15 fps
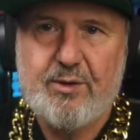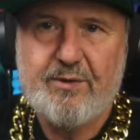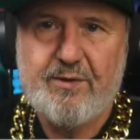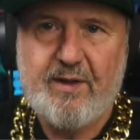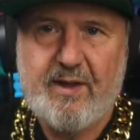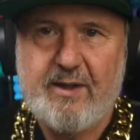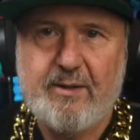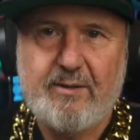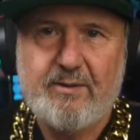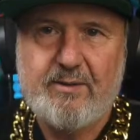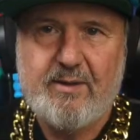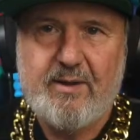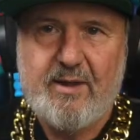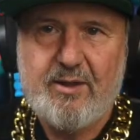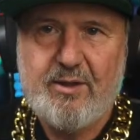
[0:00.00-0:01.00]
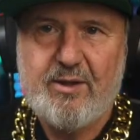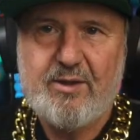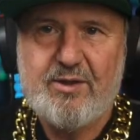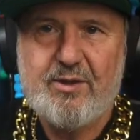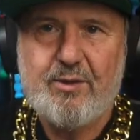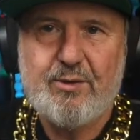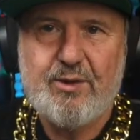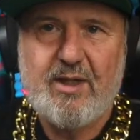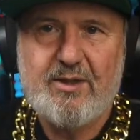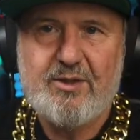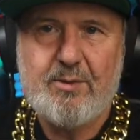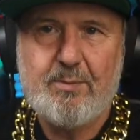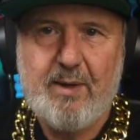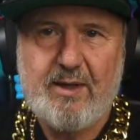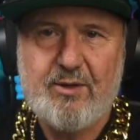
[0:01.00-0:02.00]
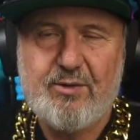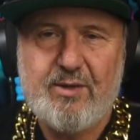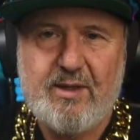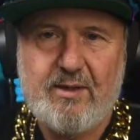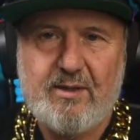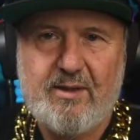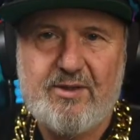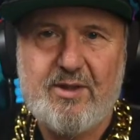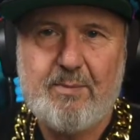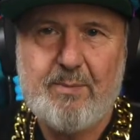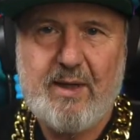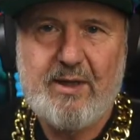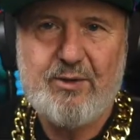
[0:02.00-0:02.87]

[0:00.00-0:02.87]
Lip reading: were to fail, you can still charge your battery, because the